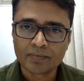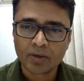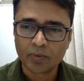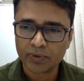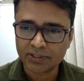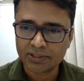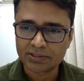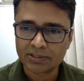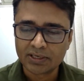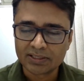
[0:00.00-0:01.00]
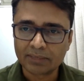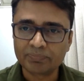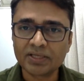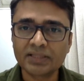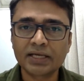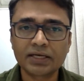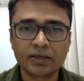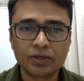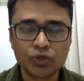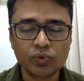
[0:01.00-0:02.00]
which is something that
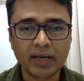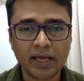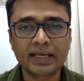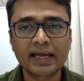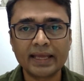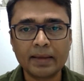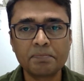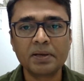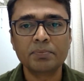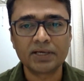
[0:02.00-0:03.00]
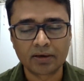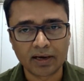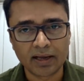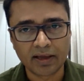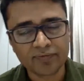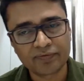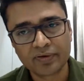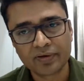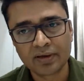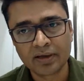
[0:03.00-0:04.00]
you and I can implement in our life
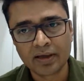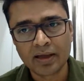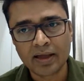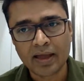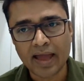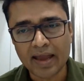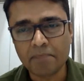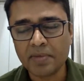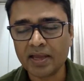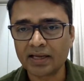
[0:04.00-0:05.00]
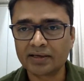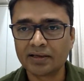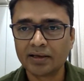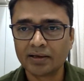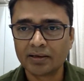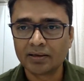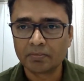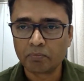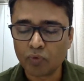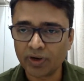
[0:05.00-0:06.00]
and make it
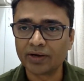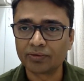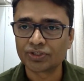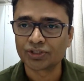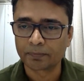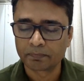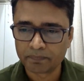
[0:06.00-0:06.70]
more enriching.